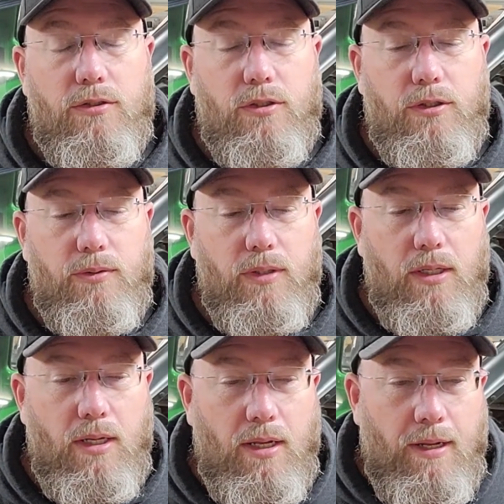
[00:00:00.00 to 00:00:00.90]
So
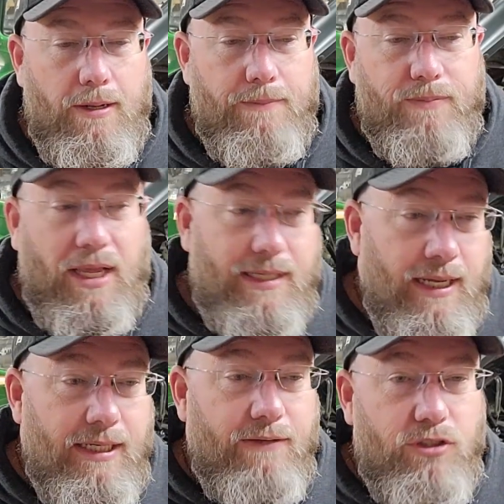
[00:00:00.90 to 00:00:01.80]
that
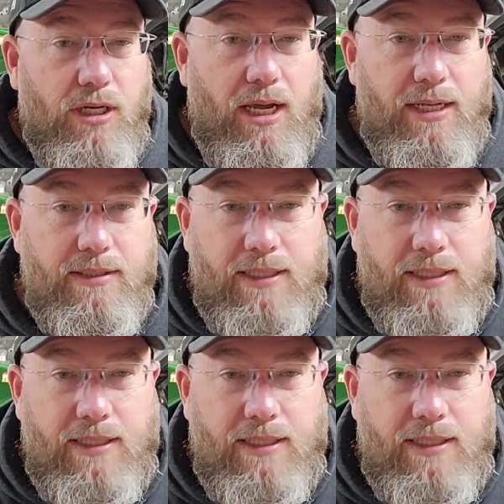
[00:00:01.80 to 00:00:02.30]
kind of gives you guys